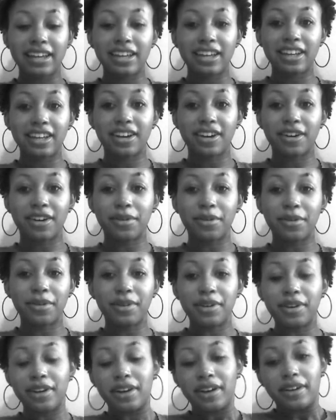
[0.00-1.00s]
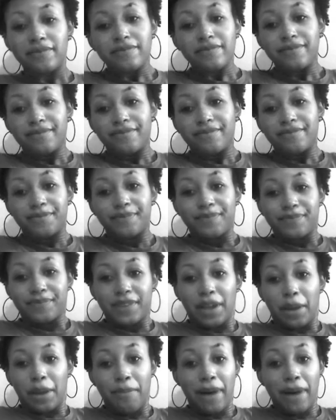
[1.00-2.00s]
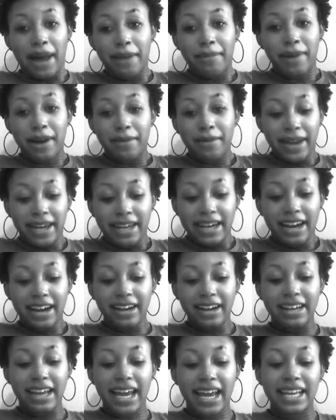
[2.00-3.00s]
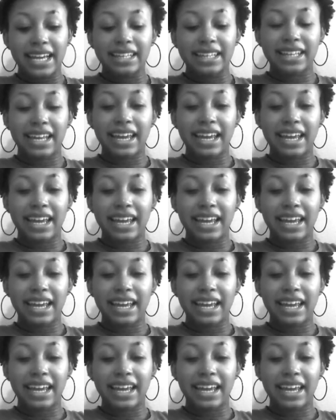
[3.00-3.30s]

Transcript: you know, bye bye bad hair days.